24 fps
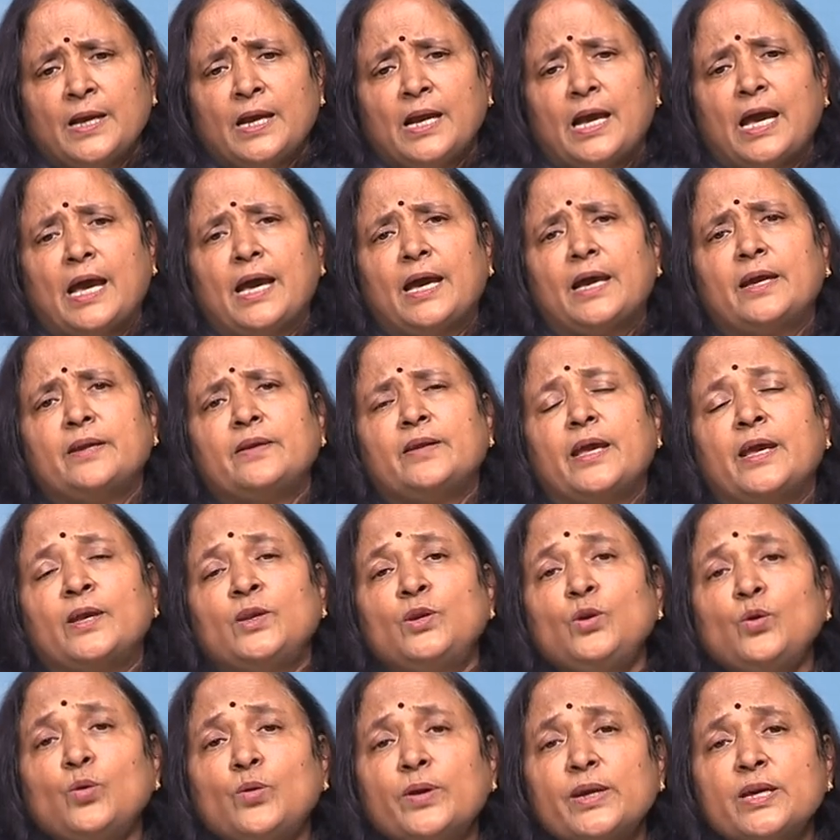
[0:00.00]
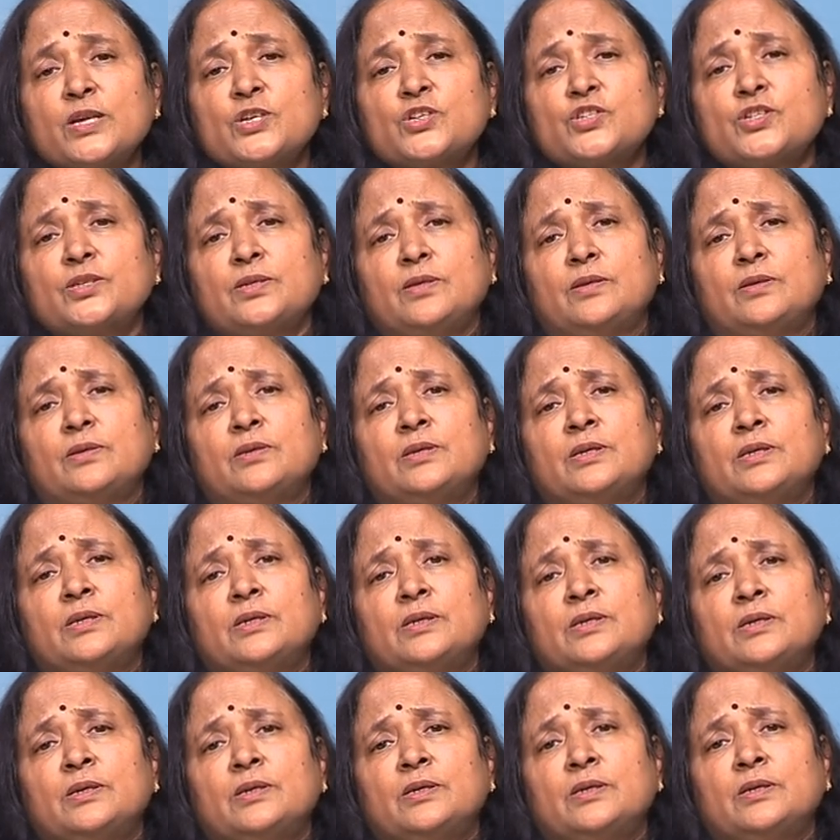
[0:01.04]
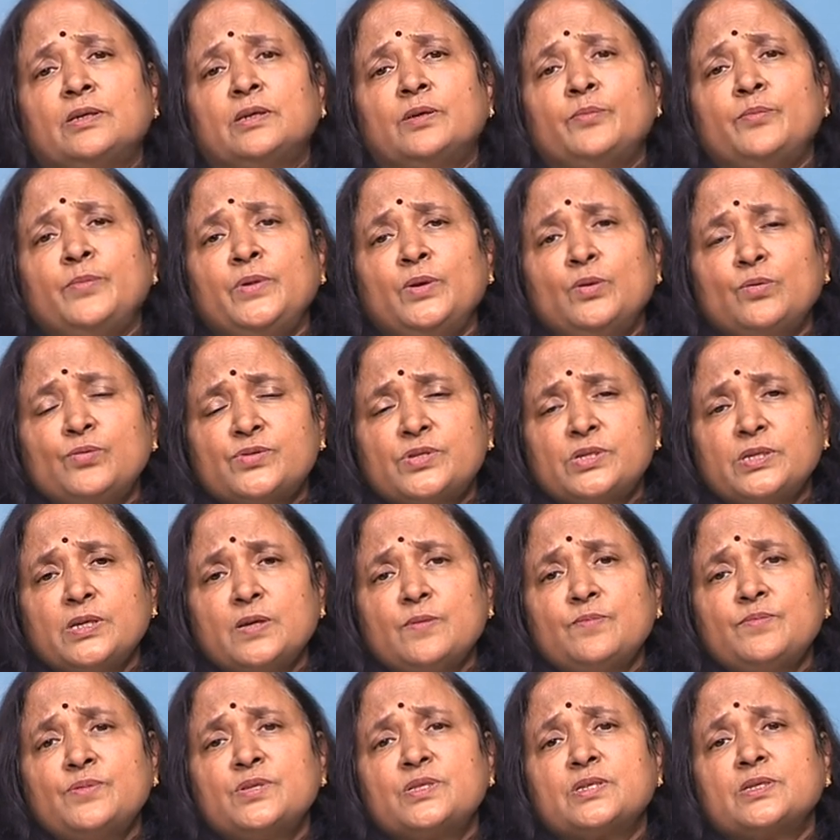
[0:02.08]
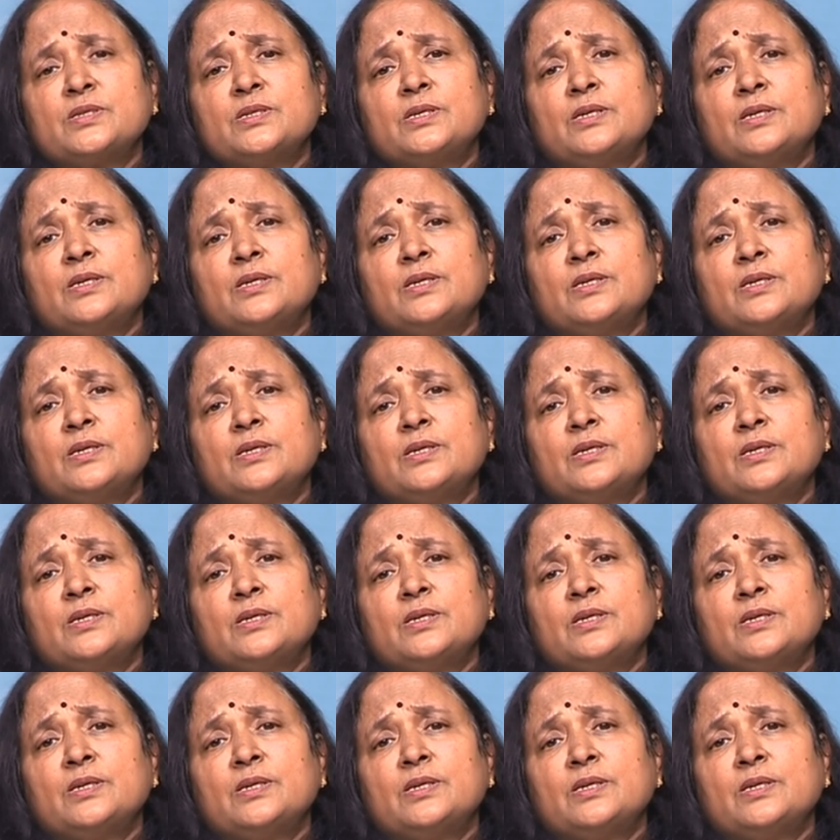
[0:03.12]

and education, museums